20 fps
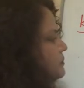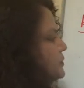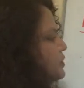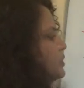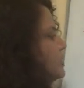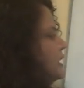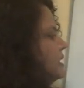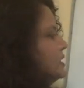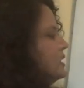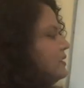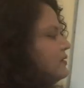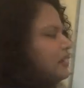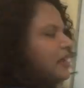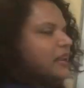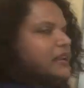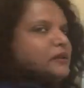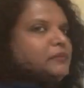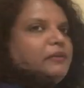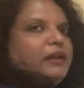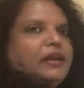So that's a
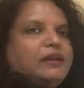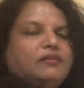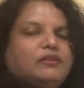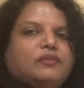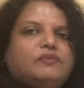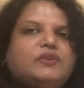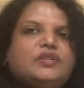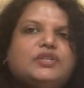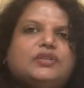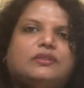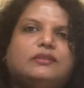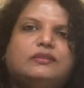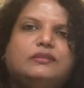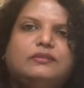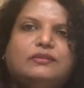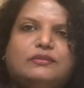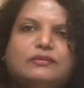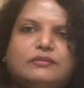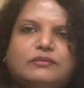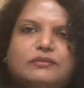random error which
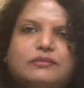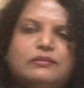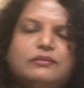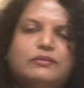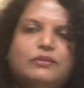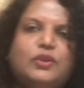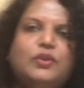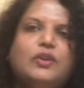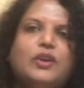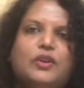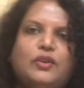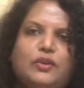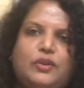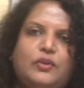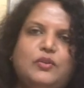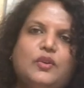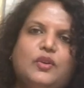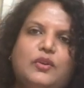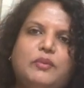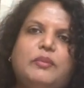you can
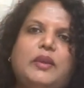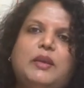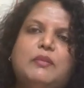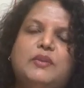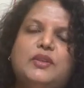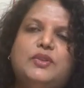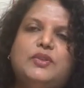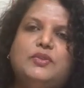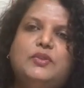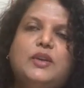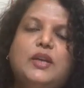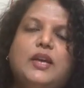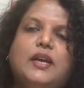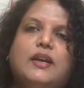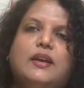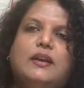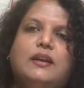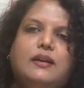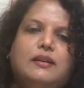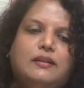you will not be able to
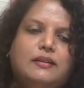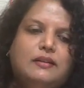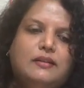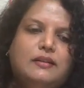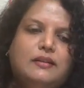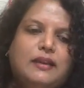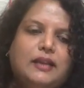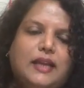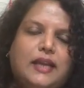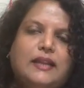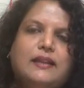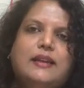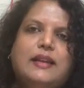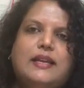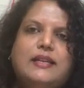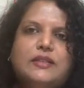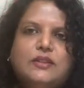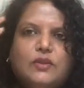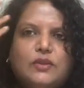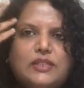uh,
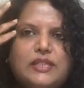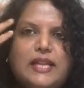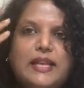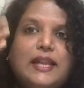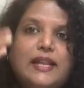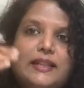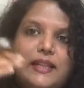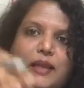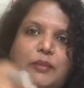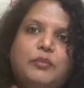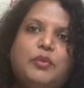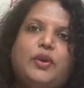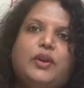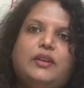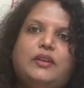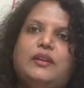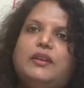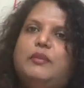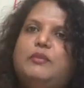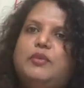analyze or tell at that
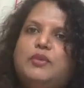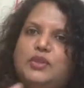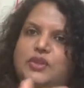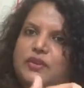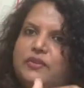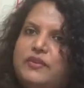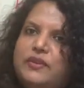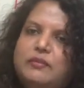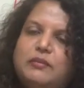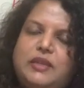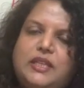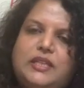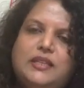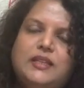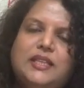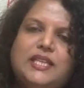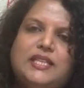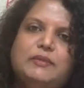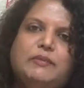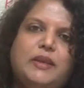point in time because you have
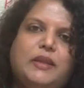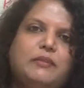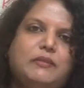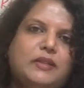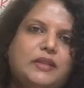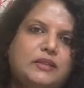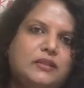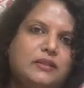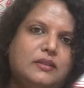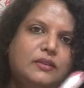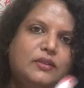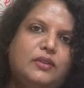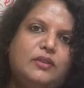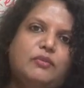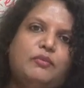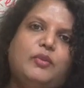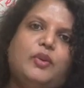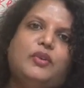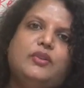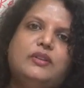completed the experiment, you
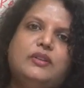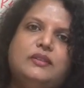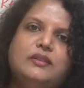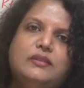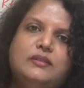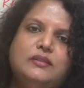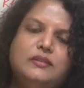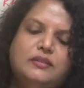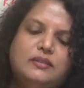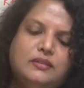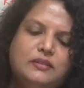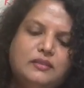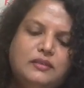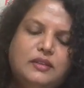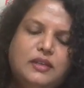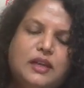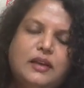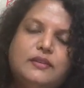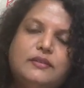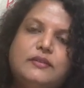have plotted the
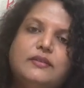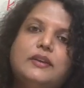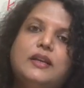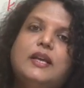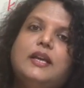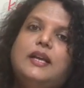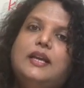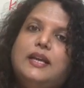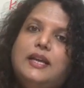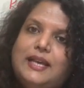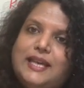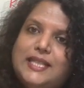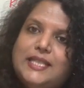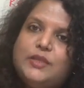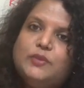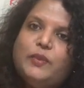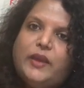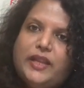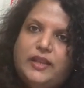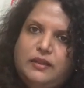graph.
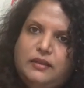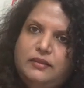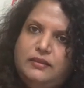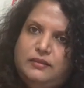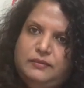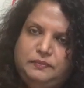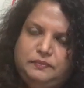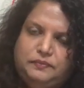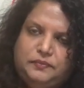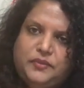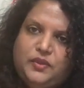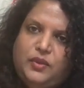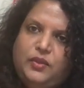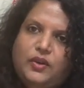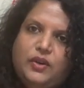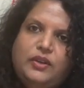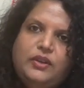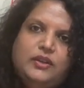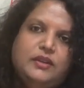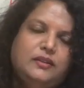It's when
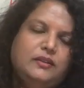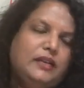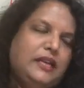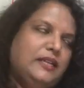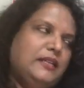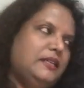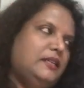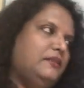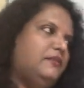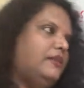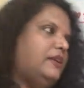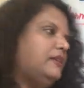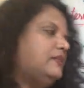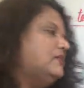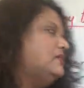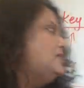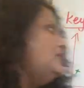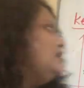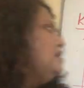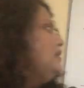you're identifying
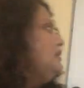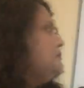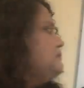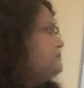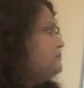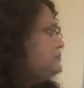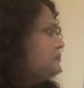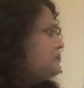the reading.